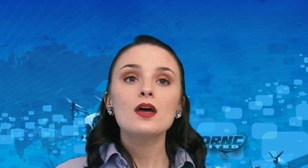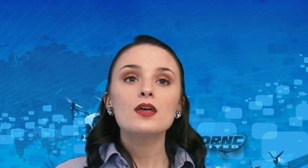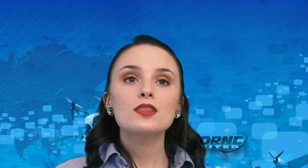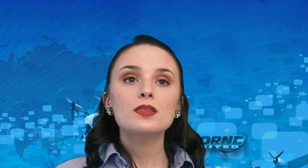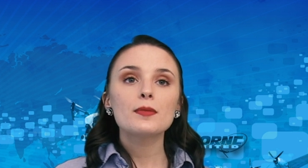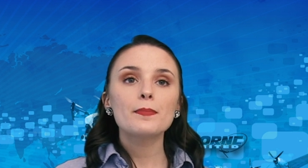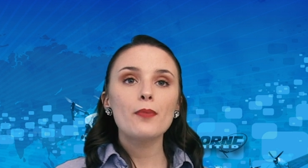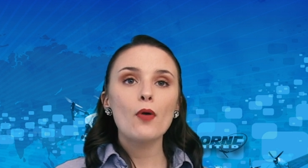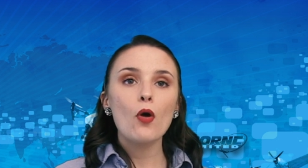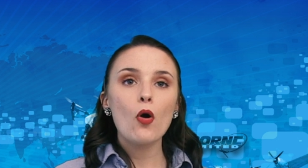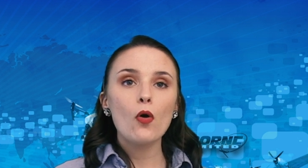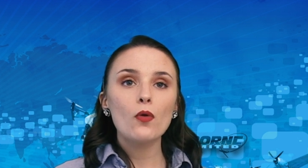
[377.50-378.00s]
The
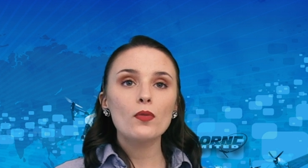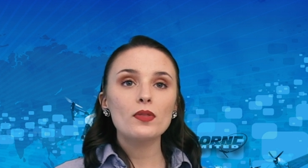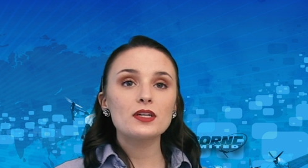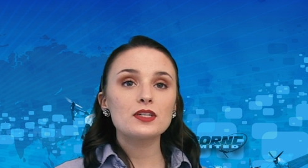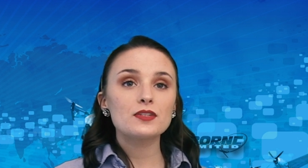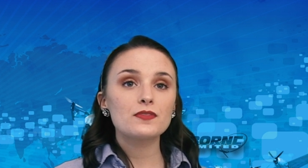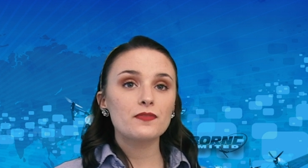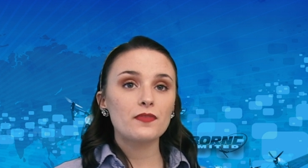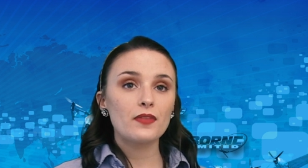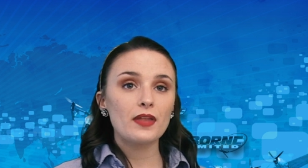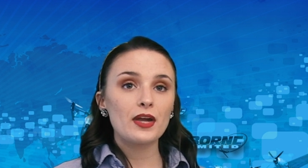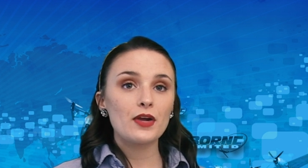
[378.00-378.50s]
Polish
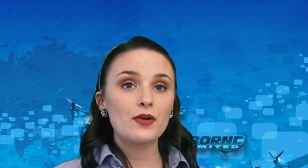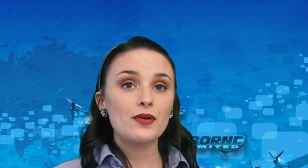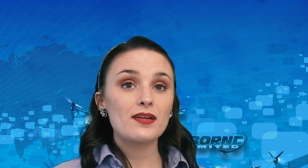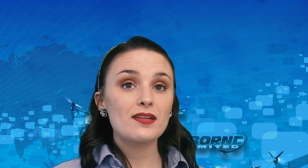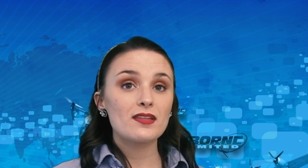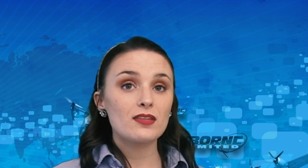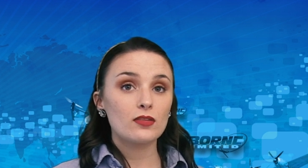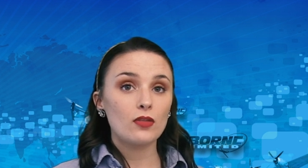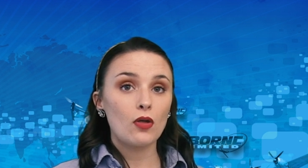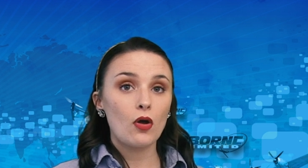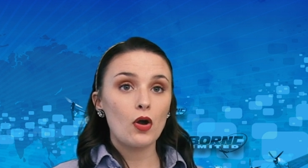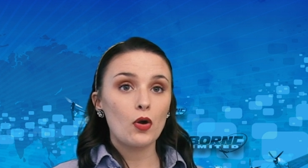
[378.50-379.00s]

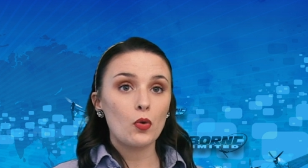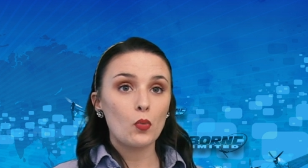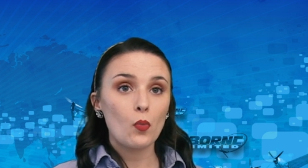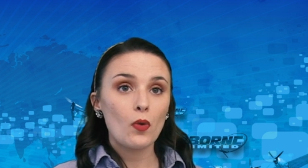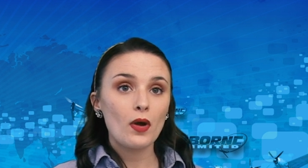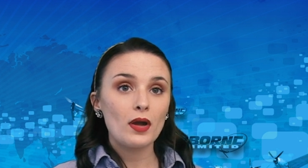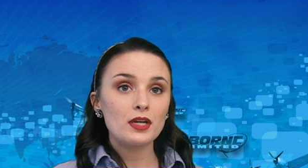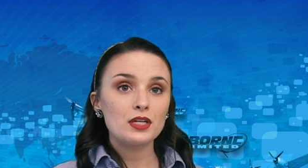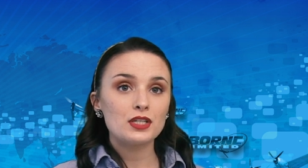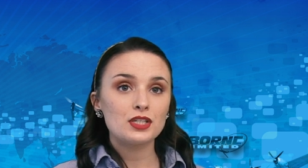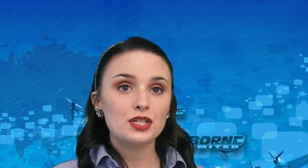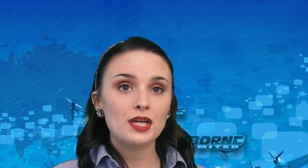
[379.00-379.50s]
FLARIS
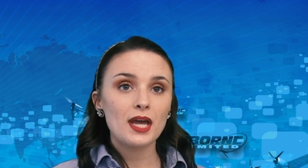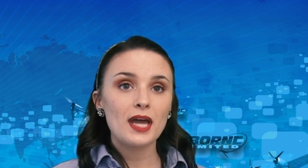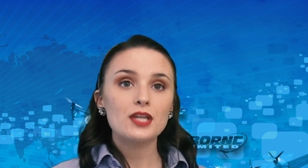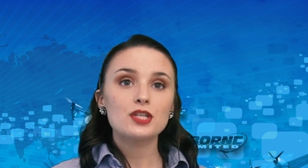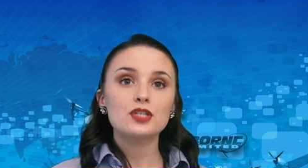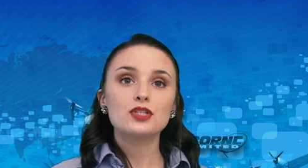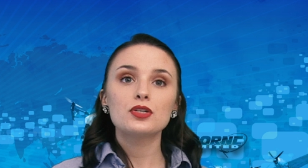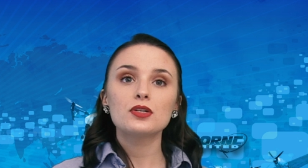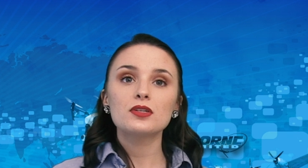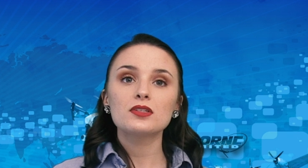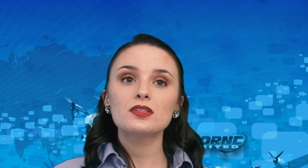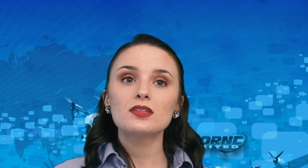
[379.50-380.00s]
one
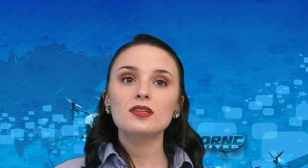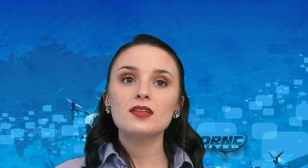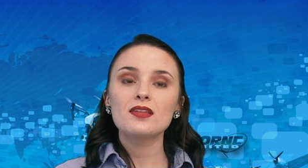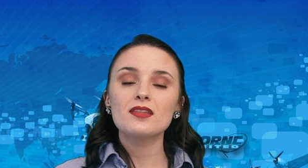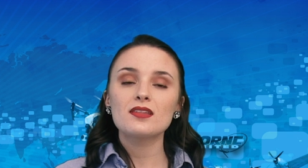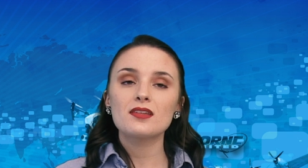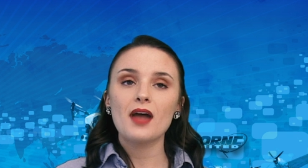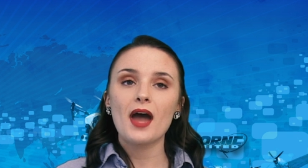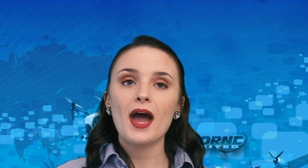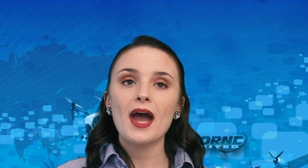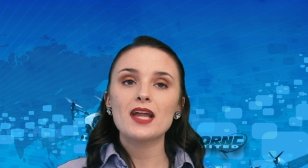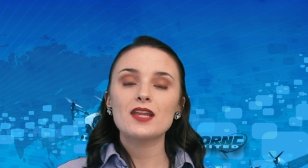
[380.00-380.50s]
jet took to the
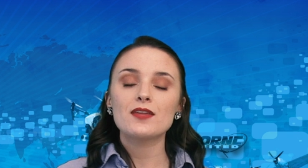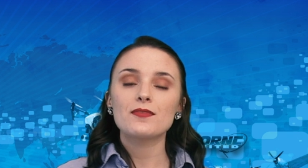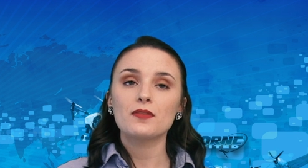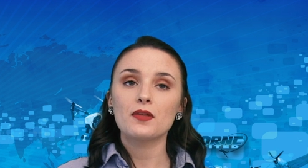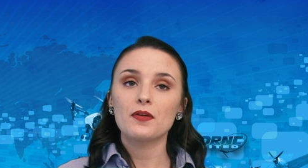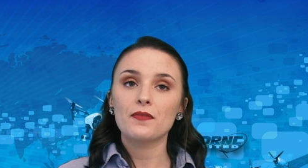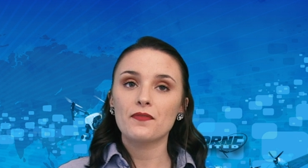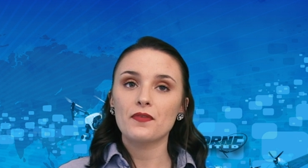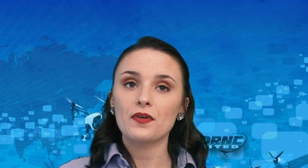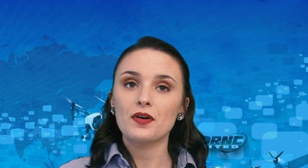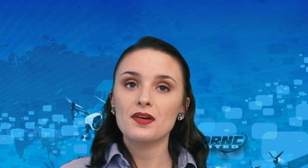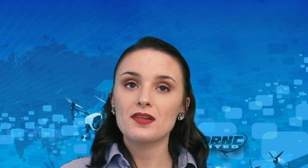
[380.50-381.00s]
skies for
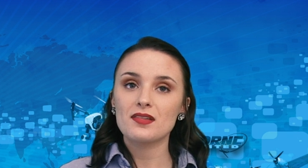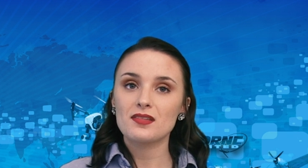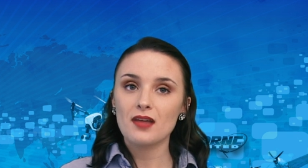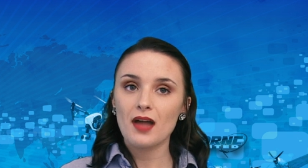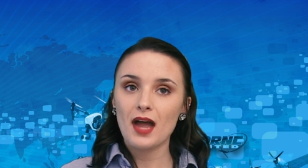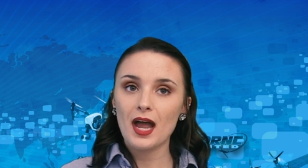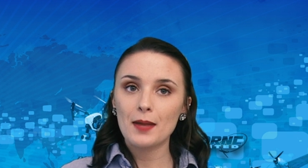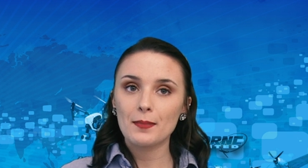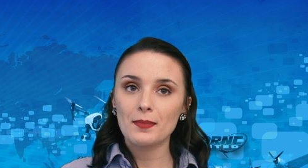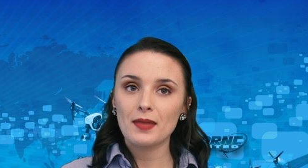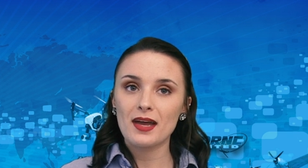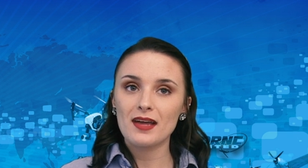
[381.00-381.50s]
the first
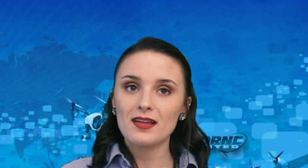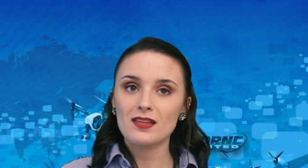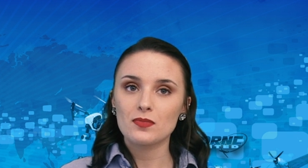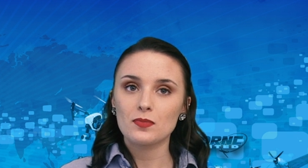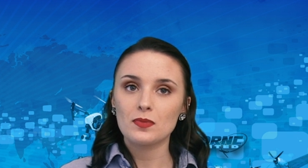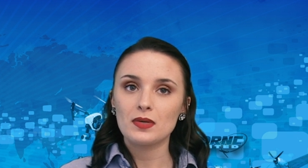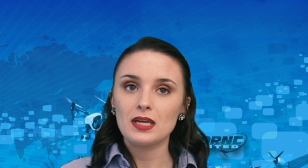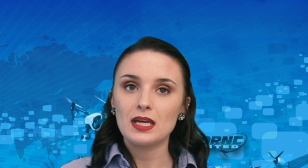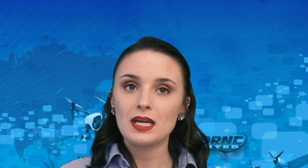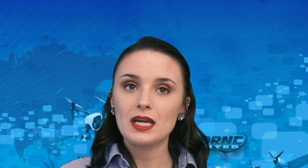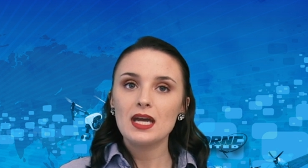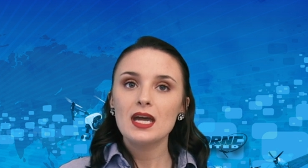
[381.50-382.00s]
time last
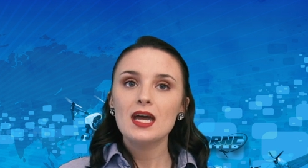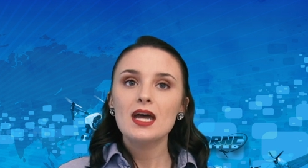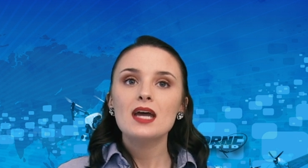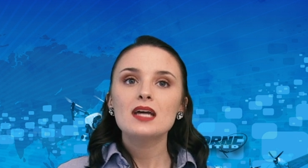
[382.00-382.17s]
week,